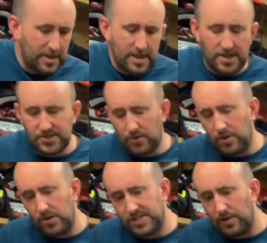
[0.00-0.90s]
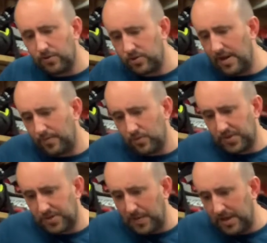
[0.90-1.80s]
It's got nice long travel
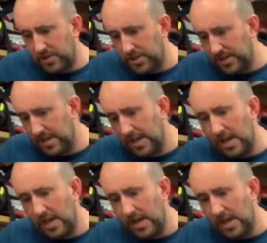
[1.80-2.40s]
suspension.